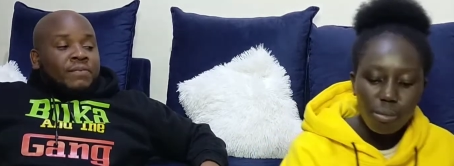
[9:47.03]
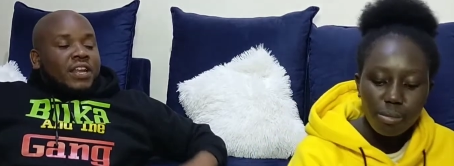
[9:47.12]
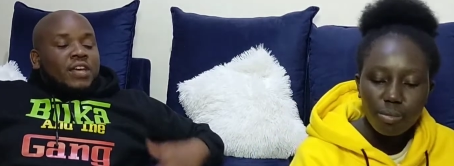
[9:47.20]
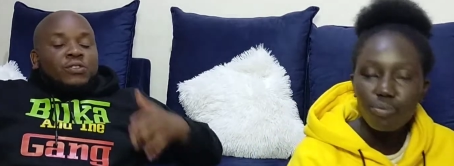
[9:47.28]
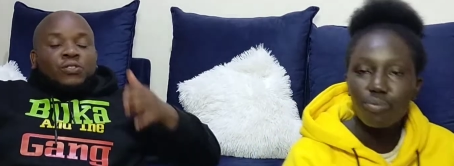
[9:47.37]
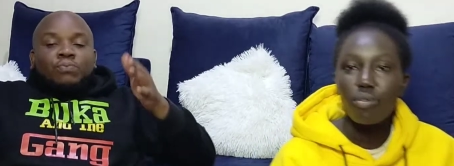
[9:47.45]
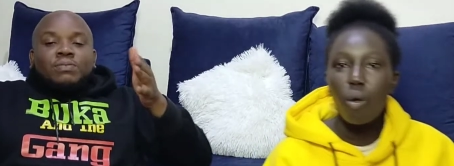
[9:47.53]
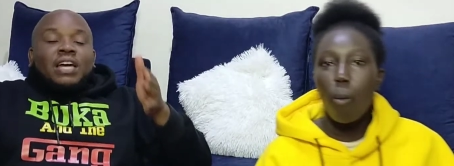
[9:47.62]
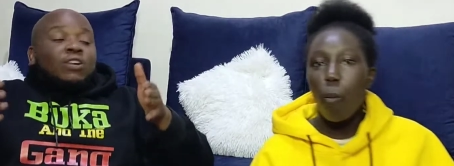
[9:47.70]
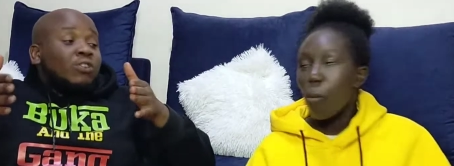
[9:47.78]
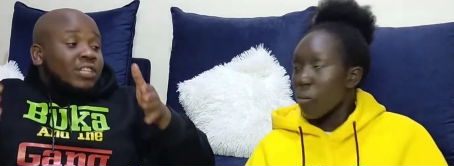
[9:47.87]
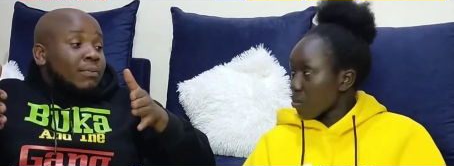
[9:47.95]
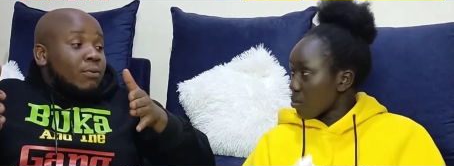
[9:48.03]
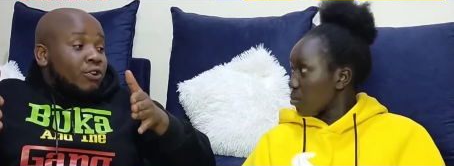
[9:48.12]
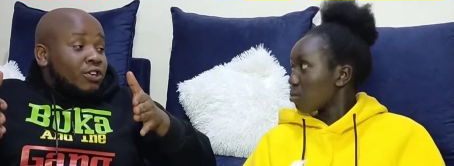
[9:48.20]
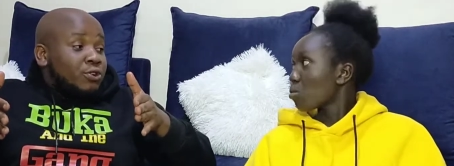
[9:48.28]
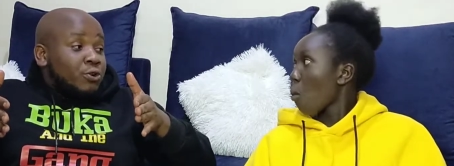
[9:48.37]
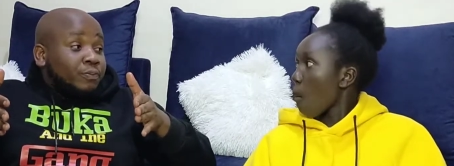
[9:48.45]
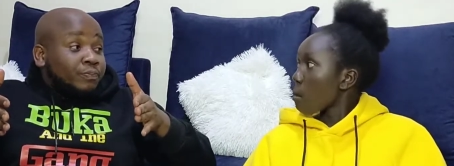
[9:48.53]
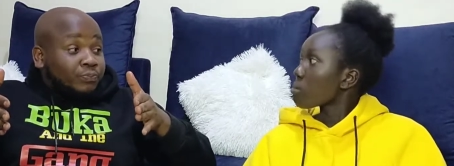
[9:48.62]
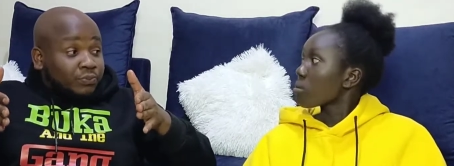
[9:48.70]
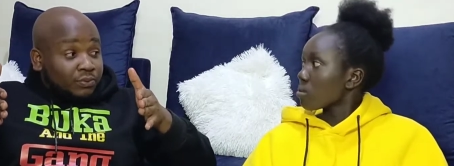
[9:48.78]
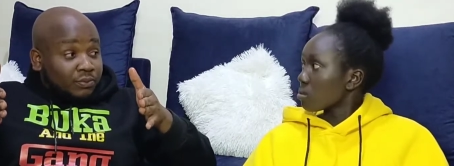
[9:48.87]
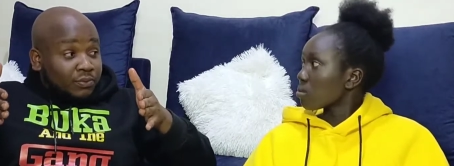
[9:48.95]
Speaker 1: And I used to be an altar boy, you know,
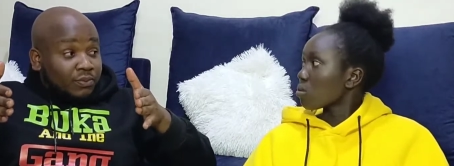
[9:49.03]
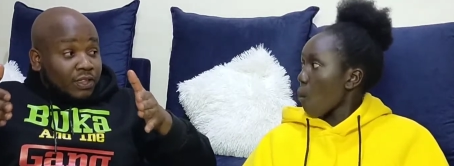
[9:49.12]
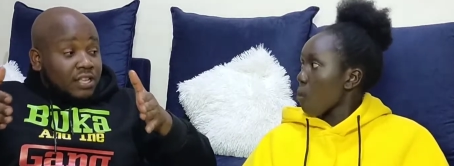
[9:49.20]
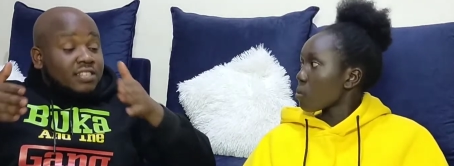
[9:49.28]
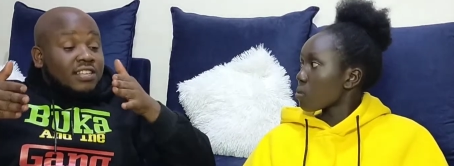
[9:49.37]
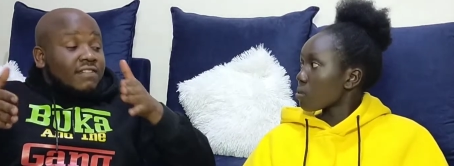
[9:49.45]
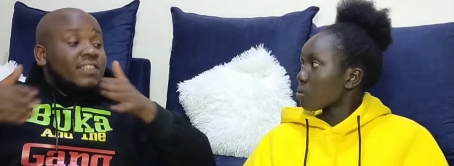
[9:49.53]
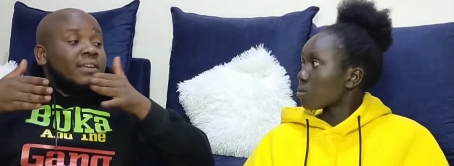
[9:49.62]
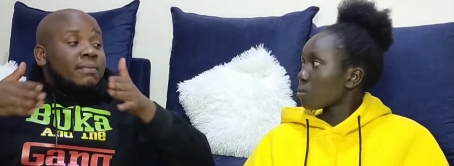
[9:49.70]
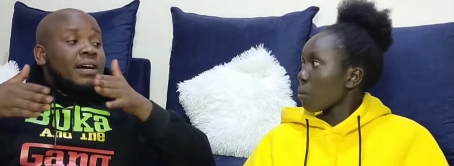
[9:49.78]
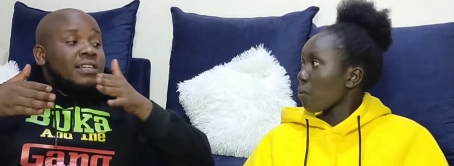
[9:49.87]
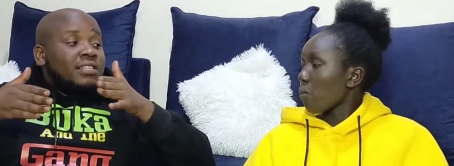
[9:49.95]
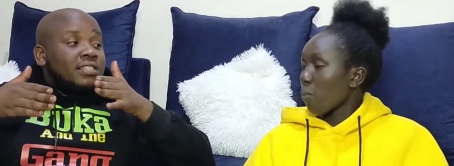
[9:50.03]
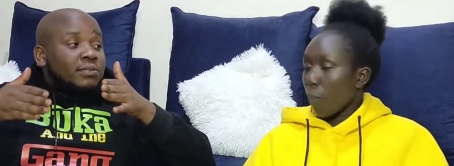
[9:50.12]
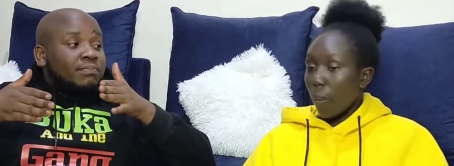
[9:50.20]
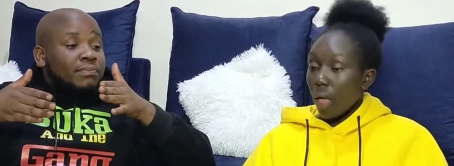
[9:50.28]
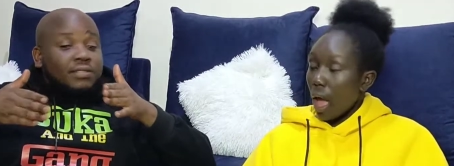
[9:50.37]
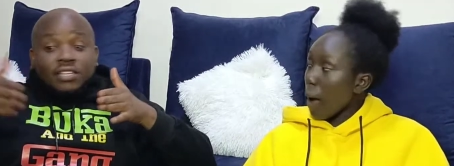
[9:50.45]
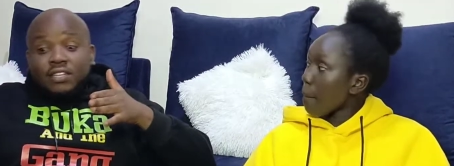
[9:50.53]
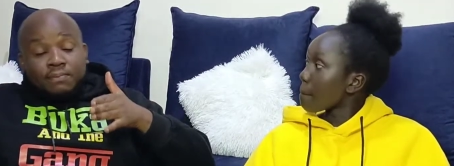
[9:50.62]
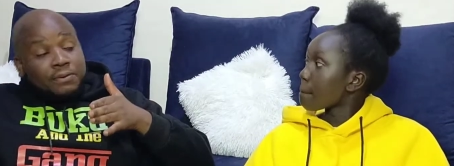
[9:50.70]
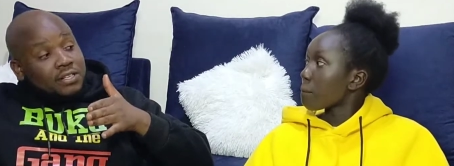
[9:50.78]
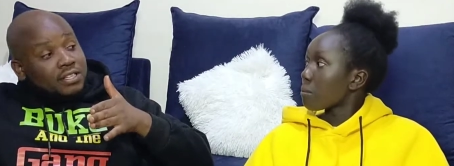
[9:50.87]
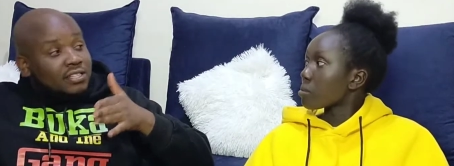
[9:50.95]
serving the mass beside the
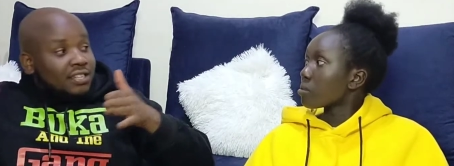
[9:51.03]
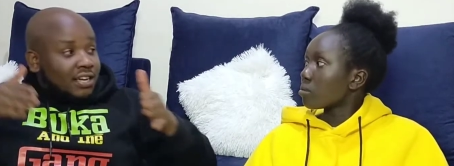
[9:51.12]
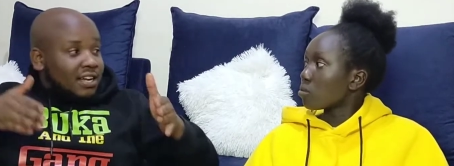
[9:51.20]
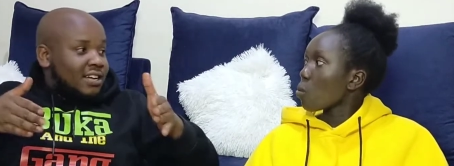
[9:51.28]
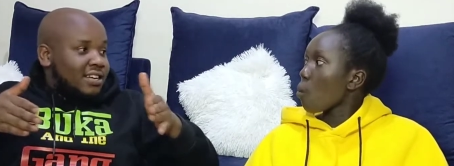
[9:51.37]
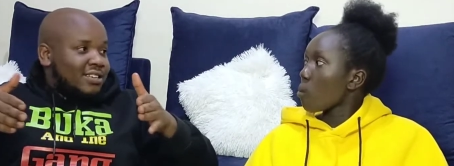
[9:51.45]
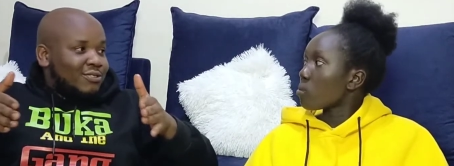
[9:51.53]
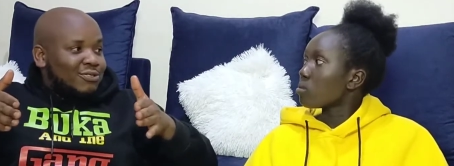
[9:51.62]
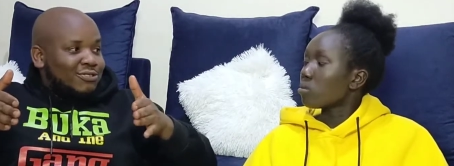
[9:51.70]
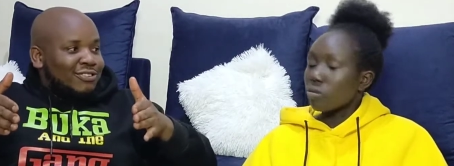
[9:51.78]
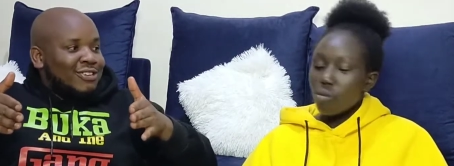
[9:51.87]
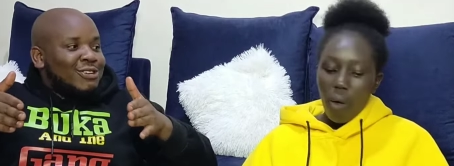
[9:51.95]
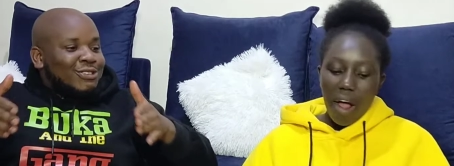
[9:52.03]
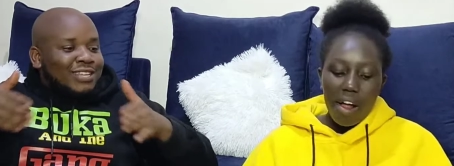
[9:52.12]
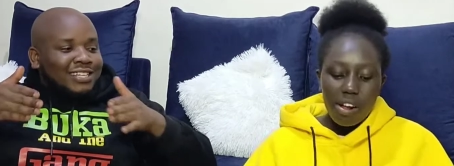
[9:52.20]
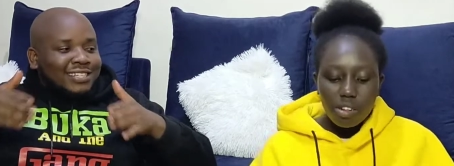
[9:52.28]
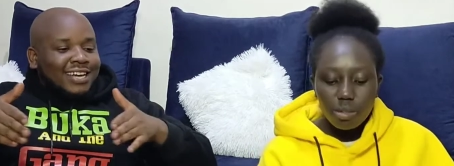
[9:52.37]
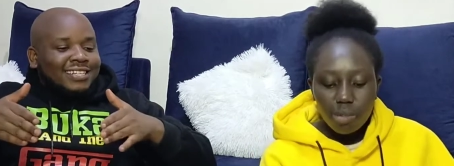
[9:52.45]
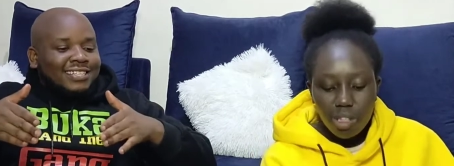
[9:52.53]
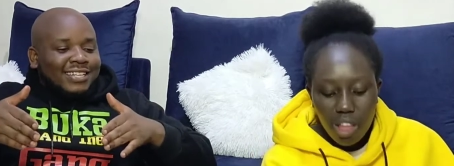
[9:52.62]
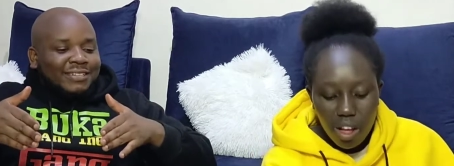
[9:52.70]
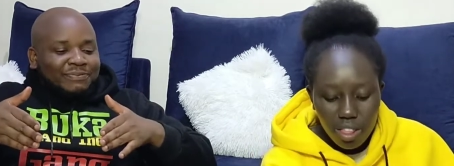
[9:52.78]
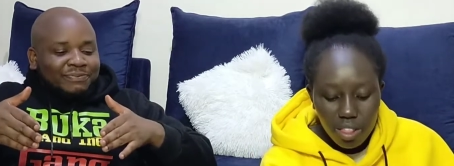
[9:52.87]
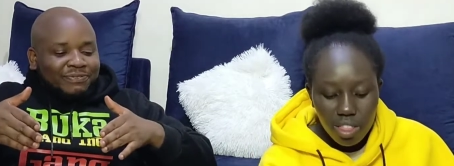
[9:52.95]
priest, yeah, you know, such kind. But
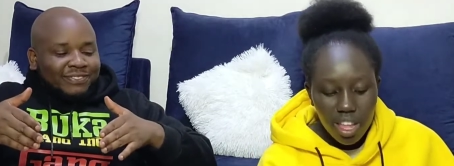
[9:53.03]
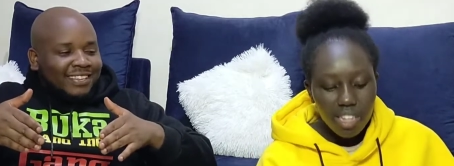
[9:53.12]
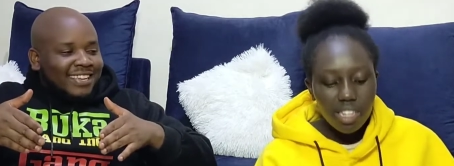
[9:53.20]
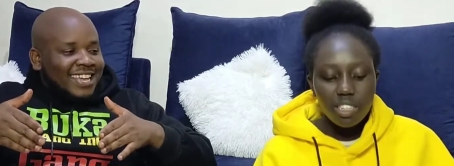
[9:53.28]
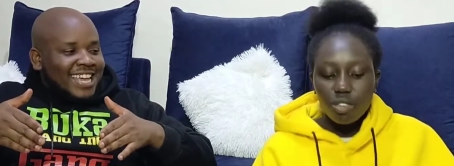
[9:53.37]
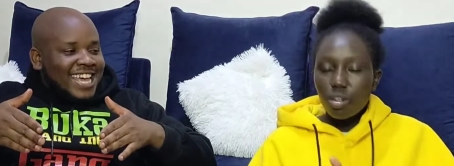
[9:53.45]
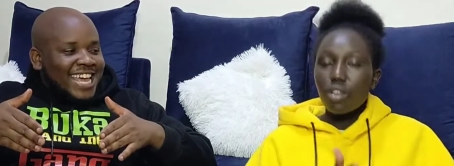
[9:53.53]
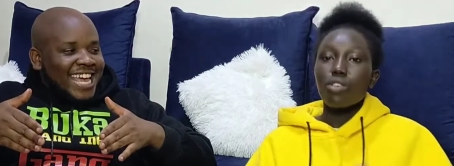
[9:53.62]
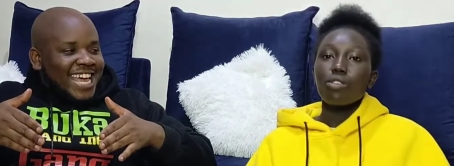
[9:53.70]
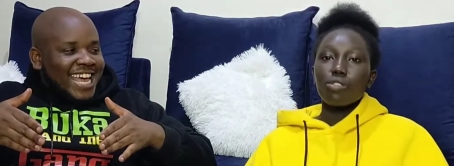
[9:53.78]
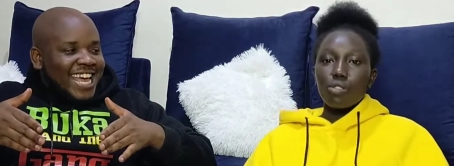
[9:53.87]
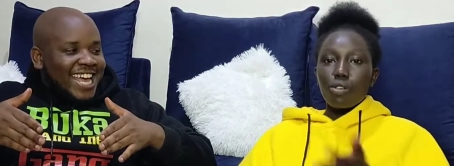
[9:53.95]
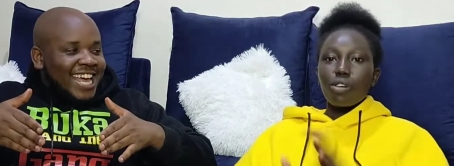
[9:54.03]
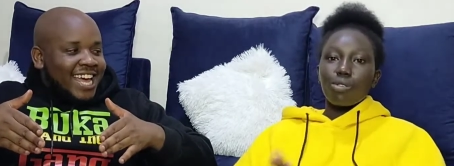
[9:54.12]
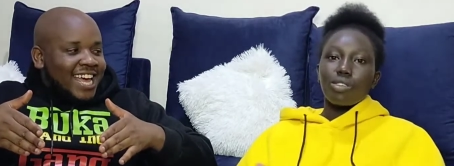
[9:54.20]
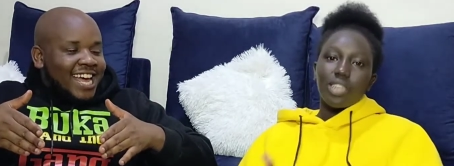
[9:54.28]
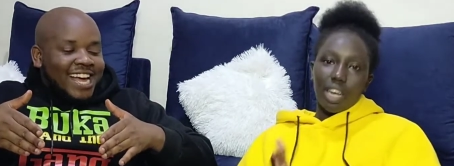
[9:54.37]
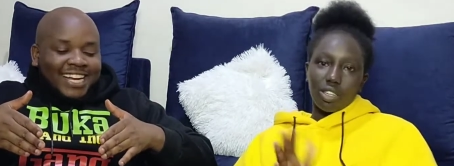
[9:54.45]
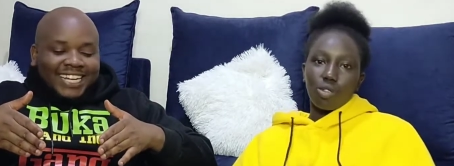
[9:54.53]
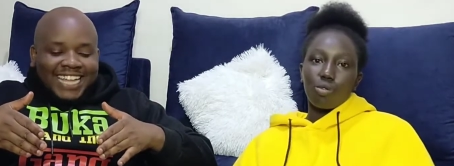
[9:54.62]
Speaker 2: there, there are days when you used to go to church.